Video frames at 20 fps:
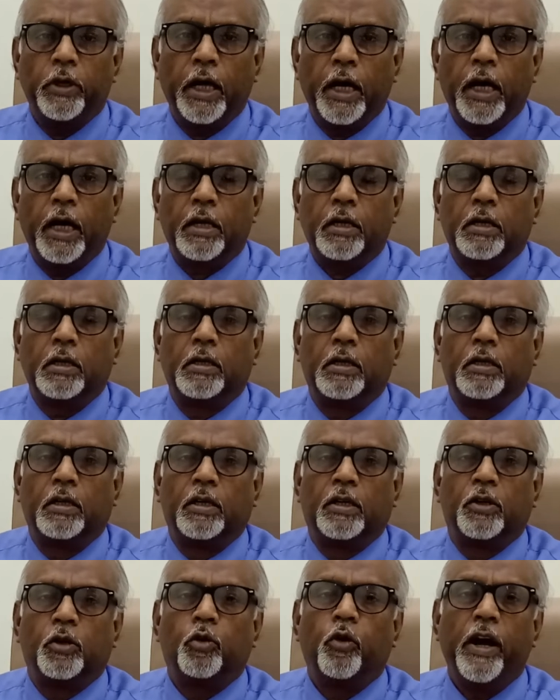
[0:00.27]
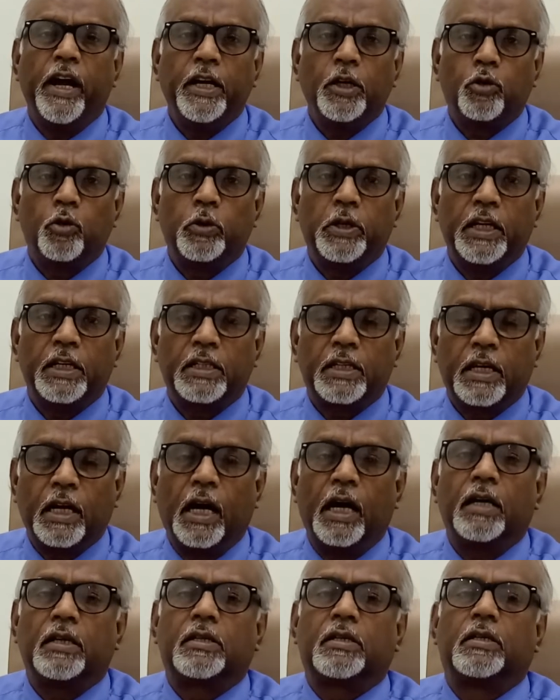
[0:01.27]
we are going to
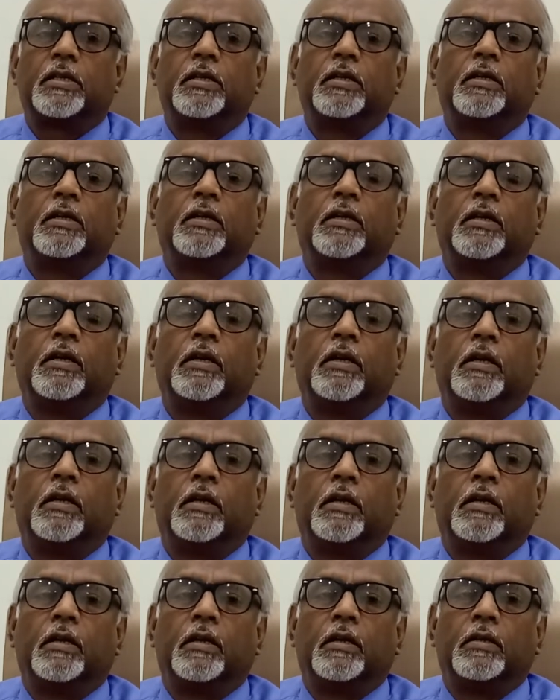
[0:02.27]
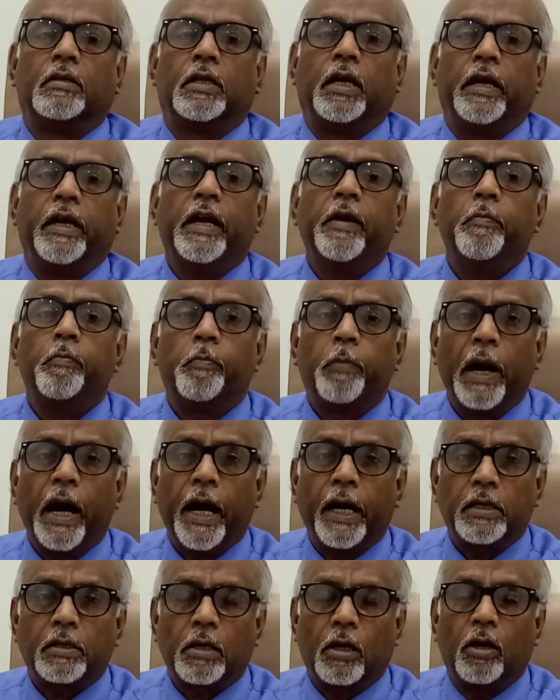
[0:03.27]
discuss the
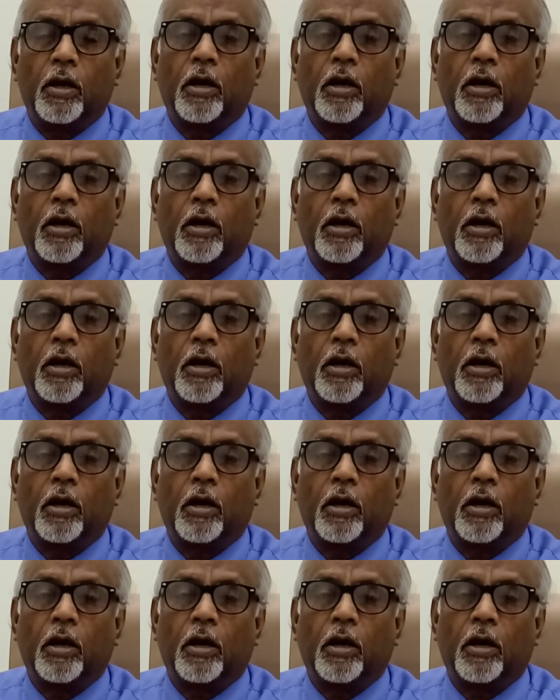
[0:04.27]
impact